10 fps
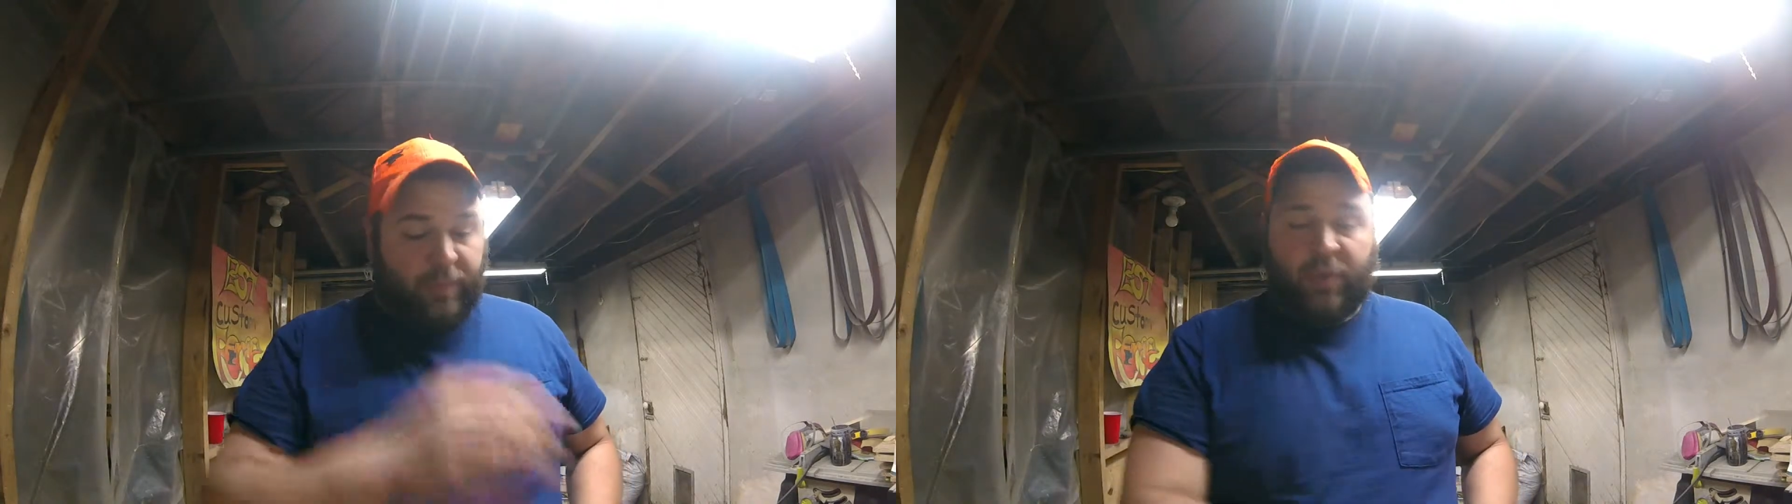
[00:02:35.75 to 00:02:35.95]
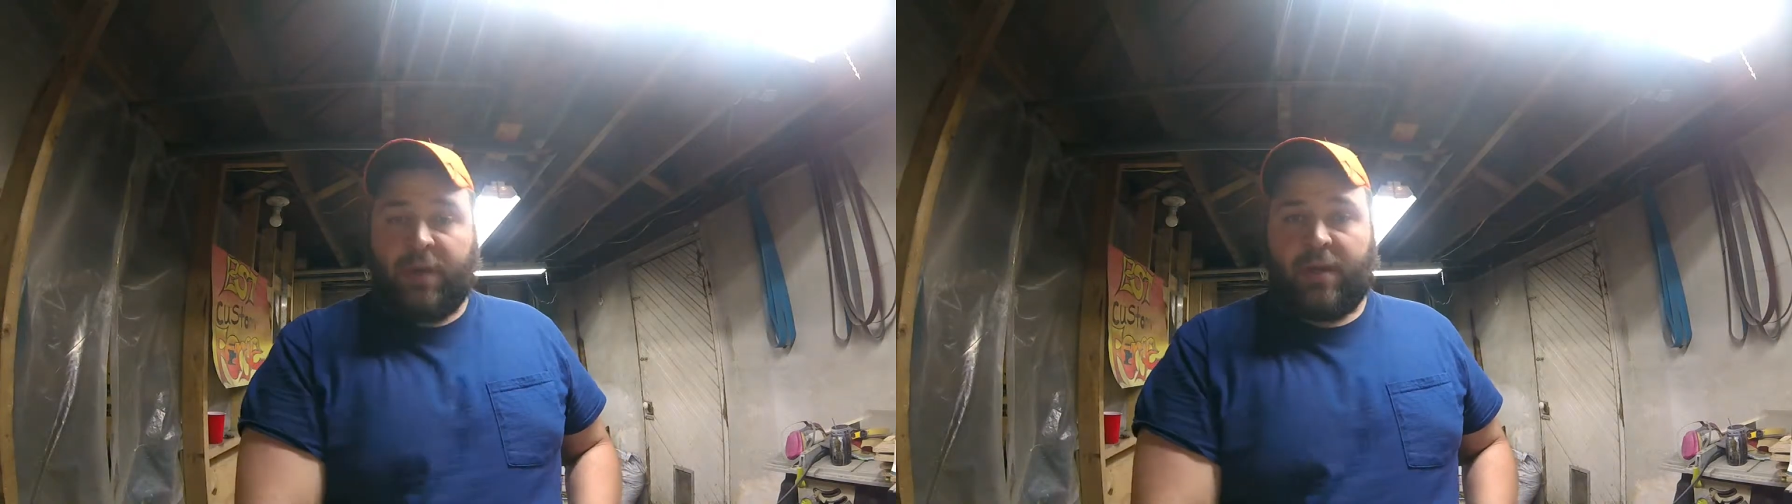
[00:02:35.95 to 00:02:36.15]

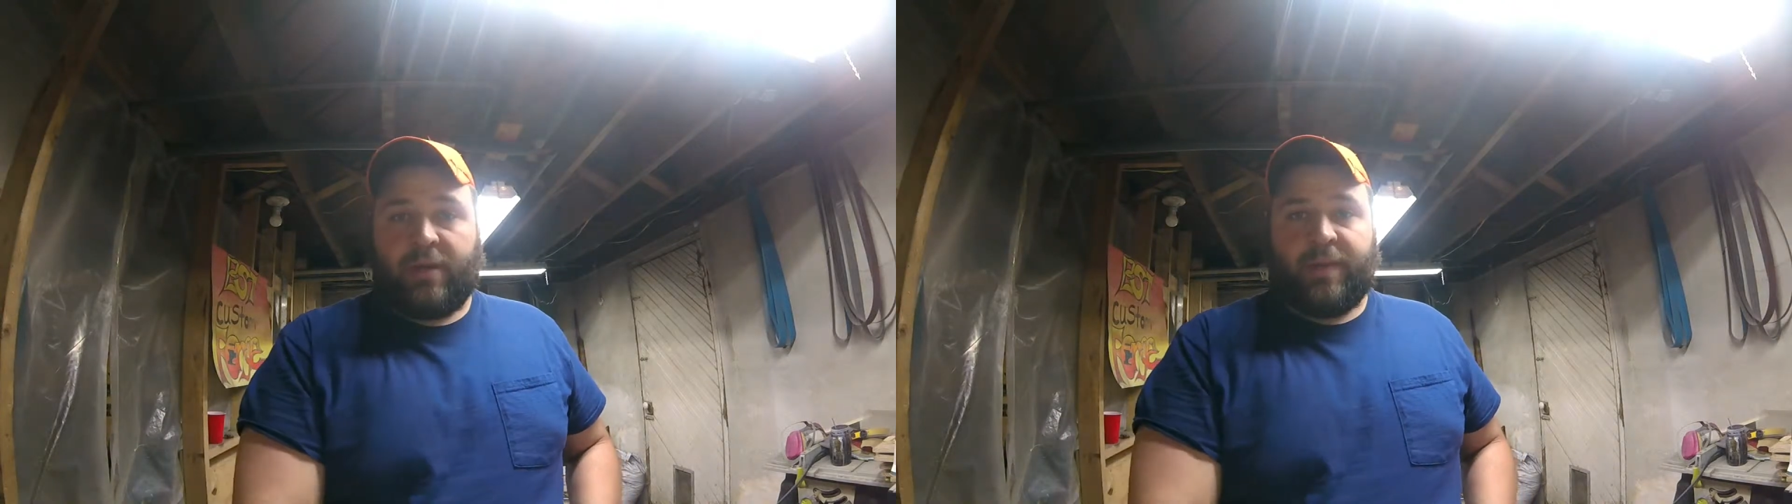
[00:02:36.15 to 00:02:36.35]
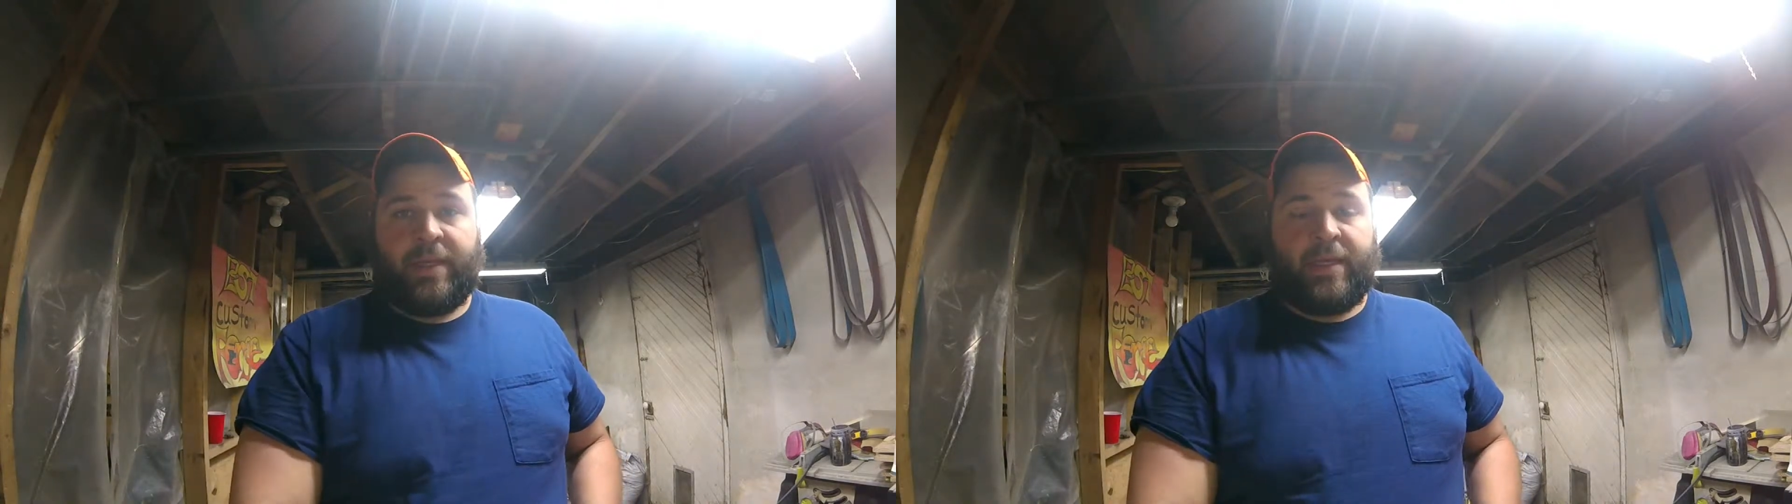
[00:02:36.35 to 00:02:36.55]
put it
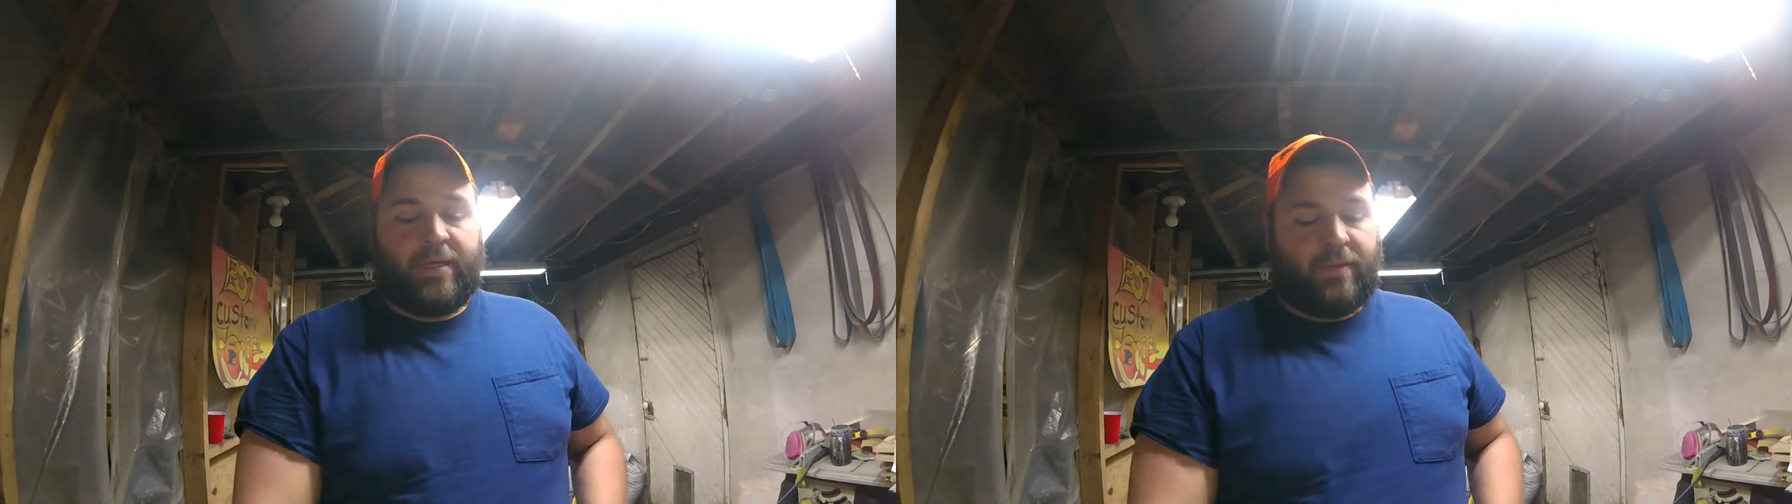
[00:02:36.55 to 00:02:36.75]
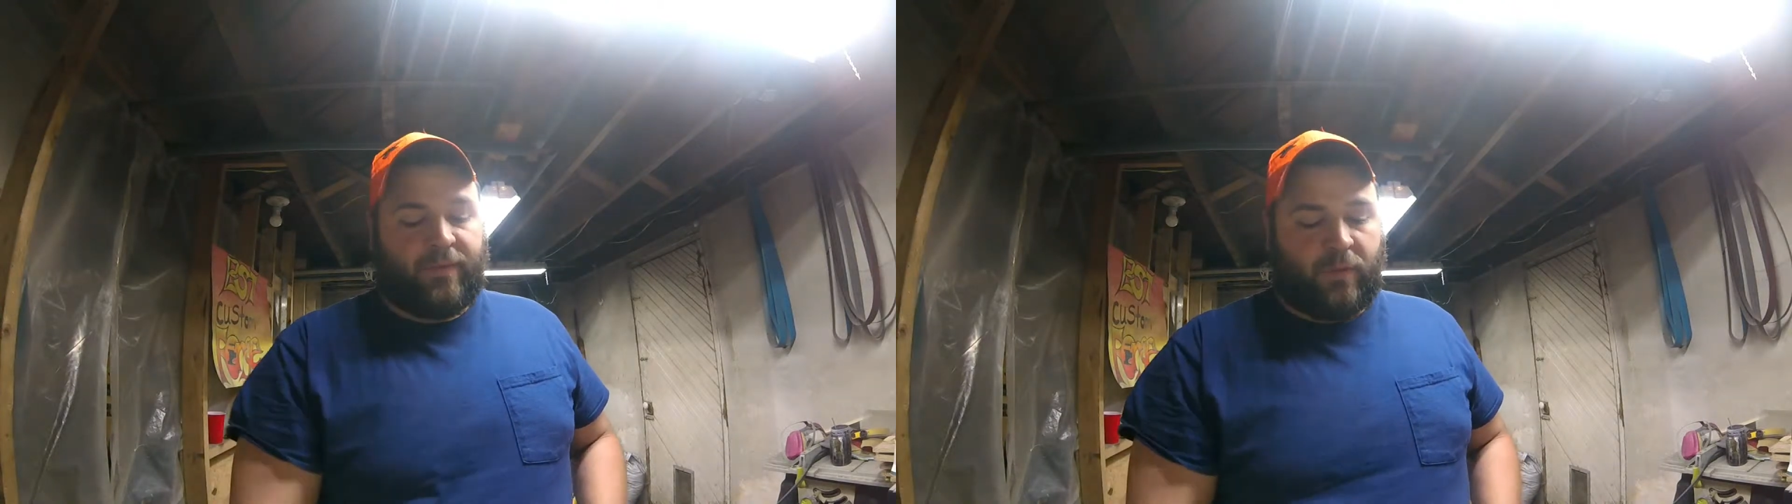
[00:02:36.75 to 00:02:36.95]
on
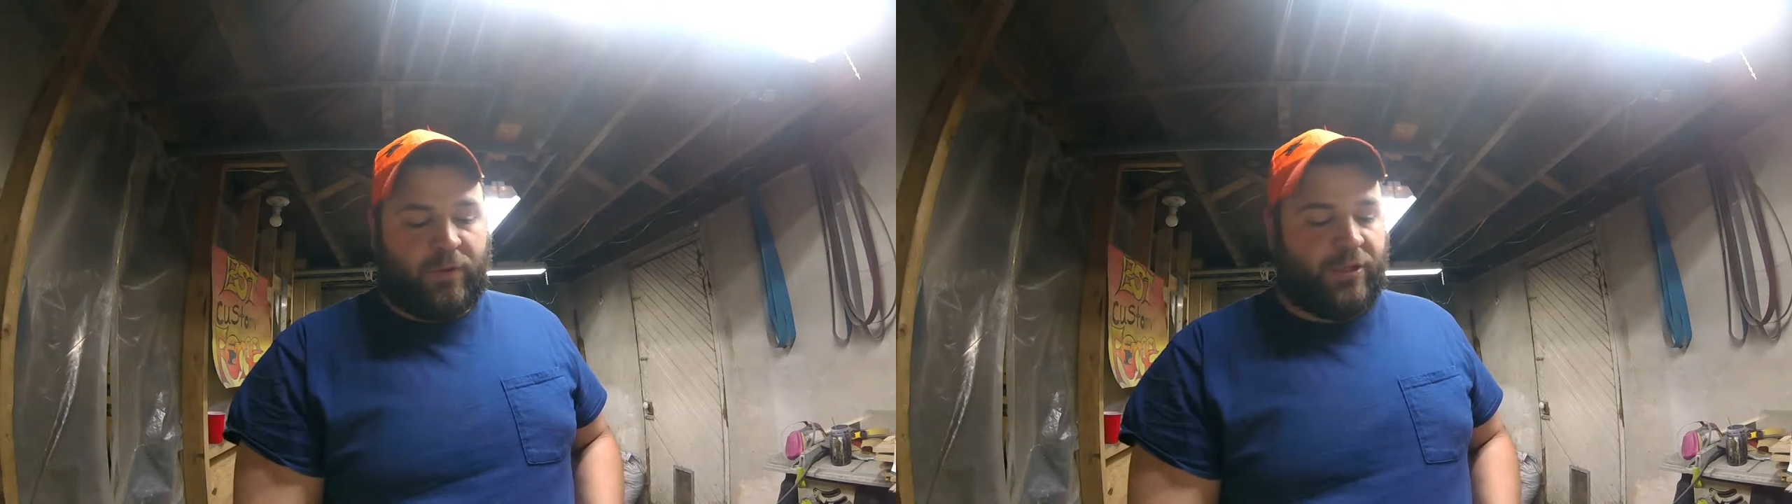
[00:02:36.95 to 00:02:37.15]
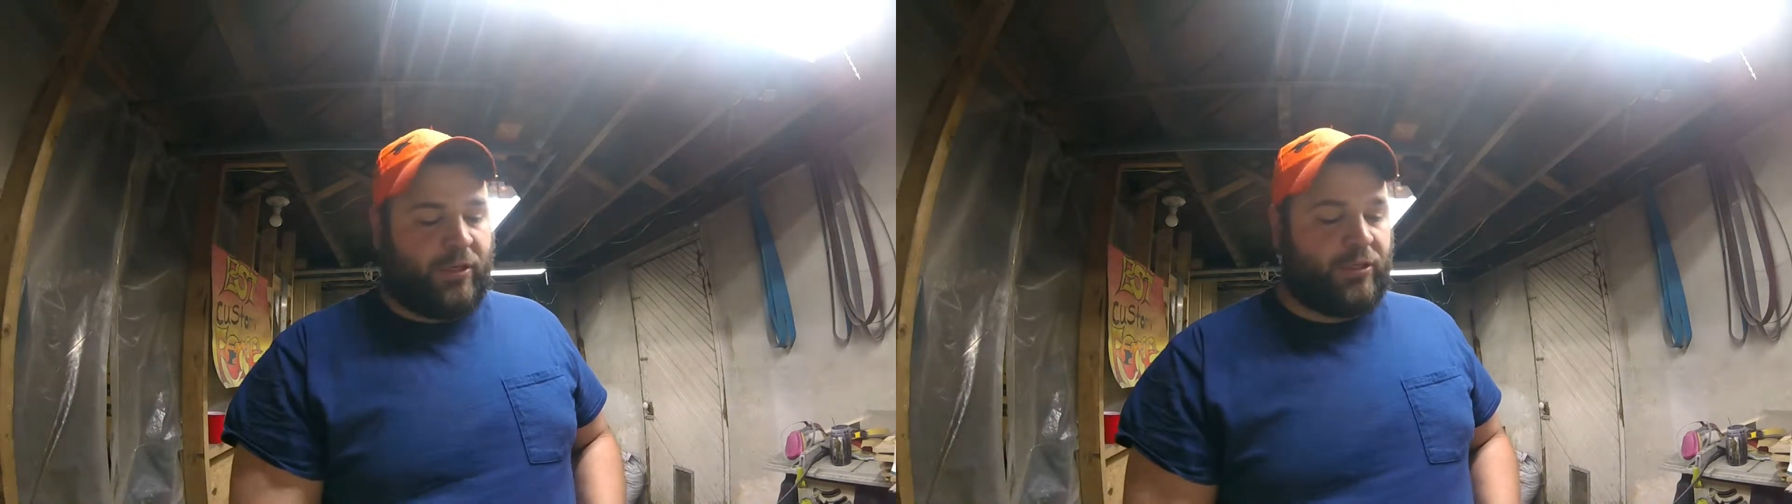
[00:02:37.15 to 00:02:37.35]
the
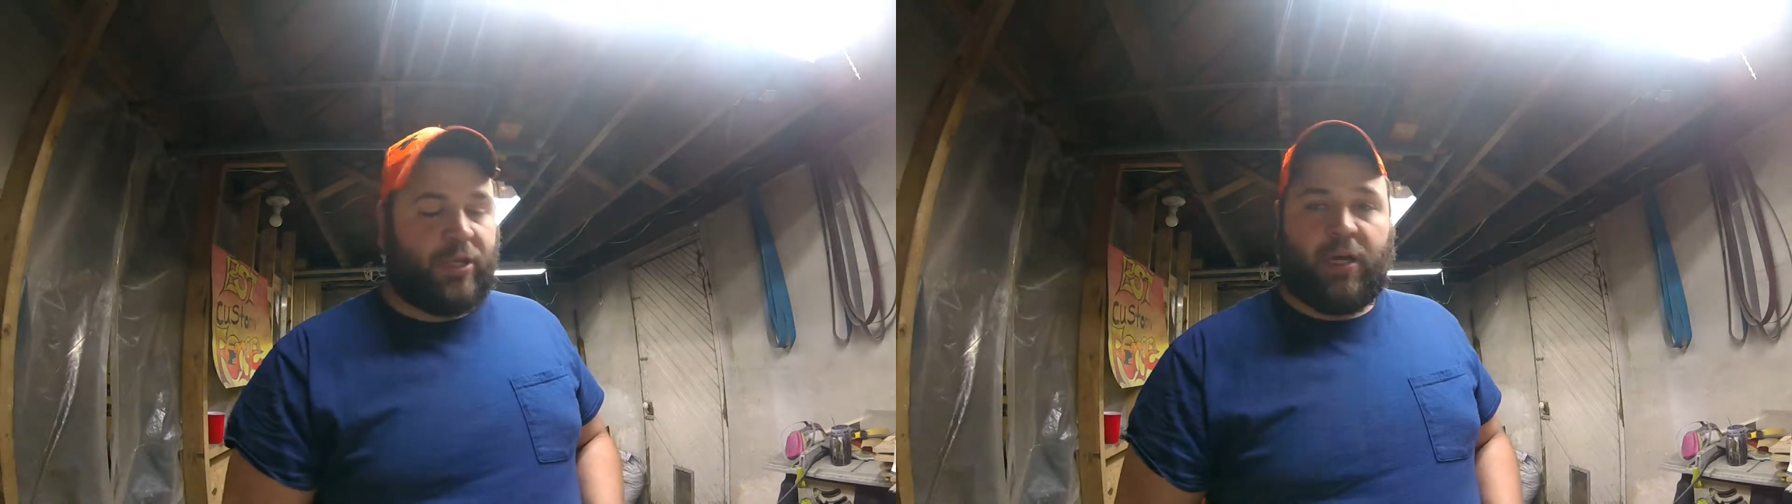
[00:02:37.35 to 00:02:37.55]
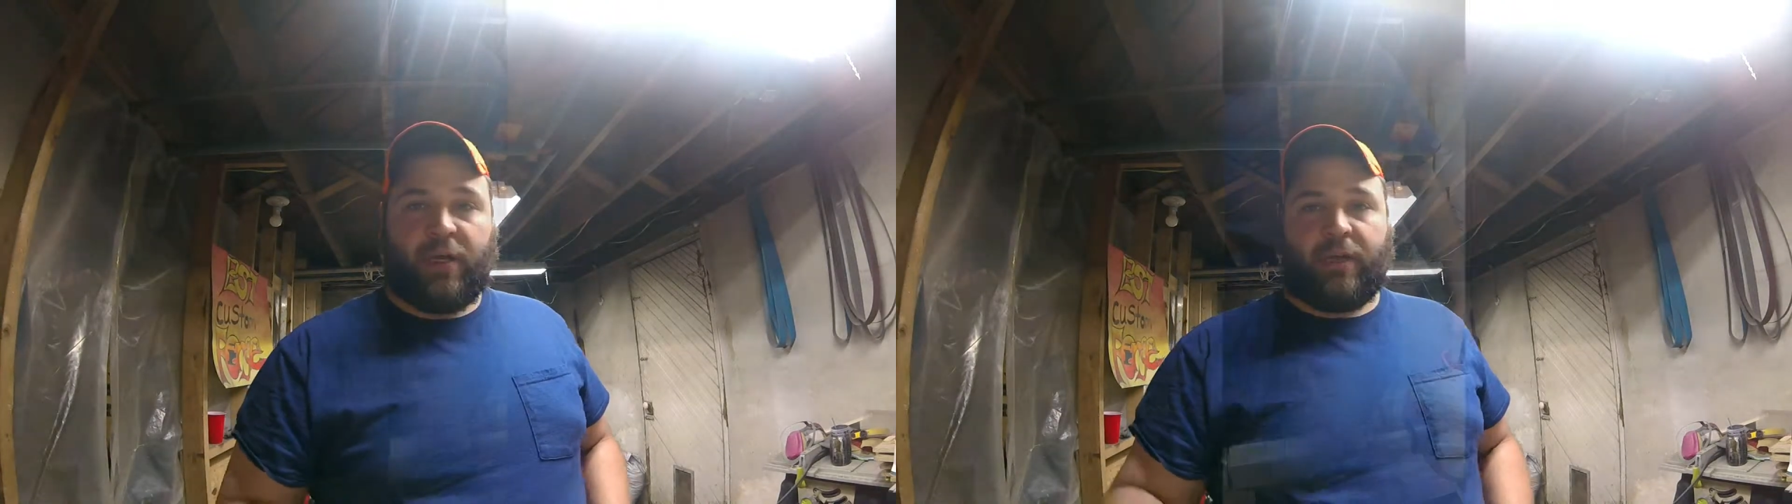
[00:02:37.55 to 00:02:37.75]
forge all
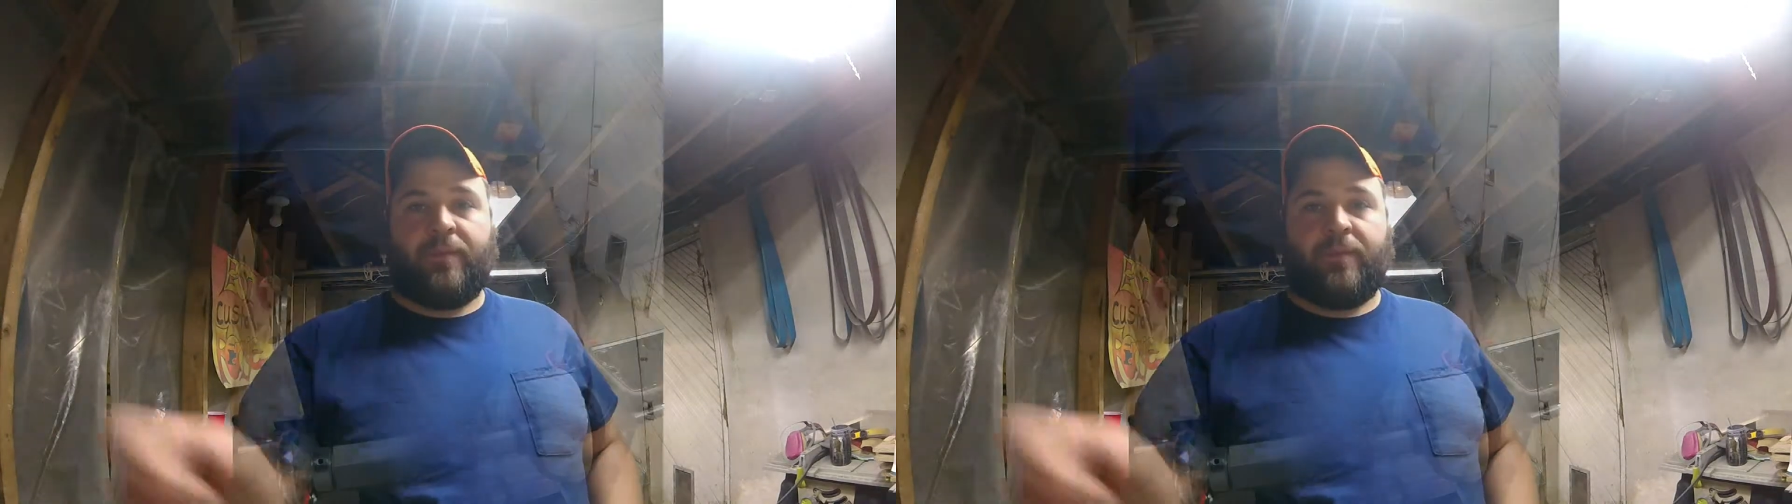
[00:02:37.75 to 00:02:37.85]
chuck.